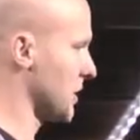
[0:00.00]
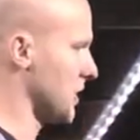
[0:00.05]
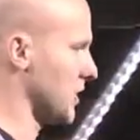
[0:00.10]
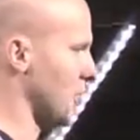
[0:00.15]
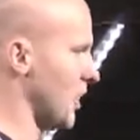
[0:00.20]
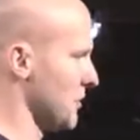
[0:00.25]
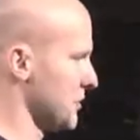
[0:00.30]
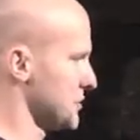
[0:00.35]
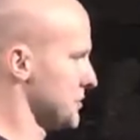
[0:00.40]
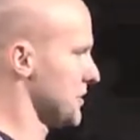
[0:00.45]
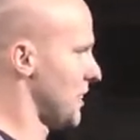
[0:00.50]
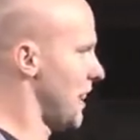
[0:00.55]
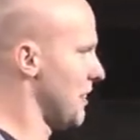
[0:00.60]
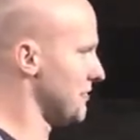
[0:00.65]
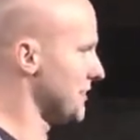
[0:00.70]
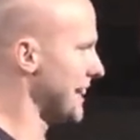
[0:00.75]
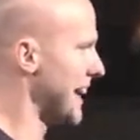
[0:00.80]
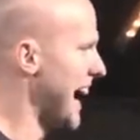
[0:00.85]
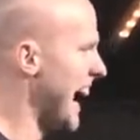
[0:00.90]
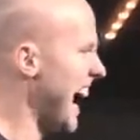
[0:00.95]
at all the stuff,
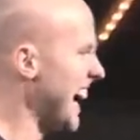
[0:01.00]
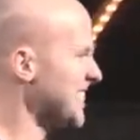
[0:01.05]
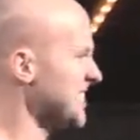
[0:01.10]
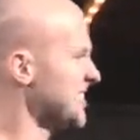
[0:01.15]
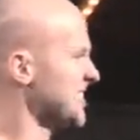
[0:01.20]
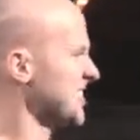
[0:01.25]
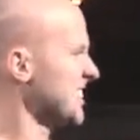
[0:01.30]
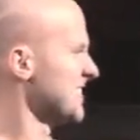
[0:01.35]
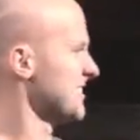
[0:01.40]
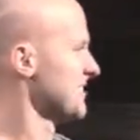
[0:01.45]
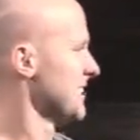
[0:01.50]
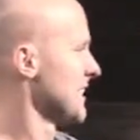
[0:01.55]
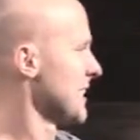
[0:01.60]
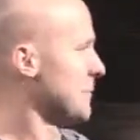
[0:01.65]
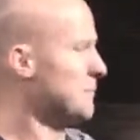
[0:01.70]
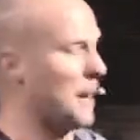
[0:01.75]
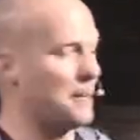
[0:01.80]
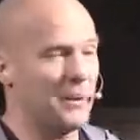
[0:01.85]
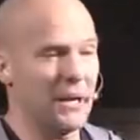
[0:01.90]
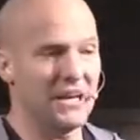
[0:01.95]
and I just get, I'm
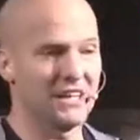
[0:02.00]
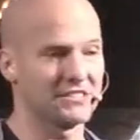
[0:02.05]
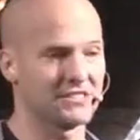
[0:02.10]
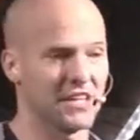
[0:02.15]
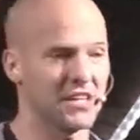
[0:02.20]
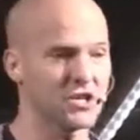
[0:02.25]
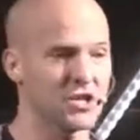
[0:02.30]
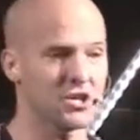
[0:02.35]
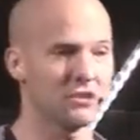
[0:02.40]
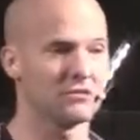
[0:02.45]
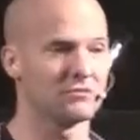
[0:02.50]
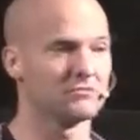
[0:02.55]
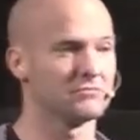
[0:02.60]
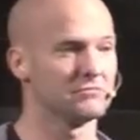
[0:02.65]
not paying attention.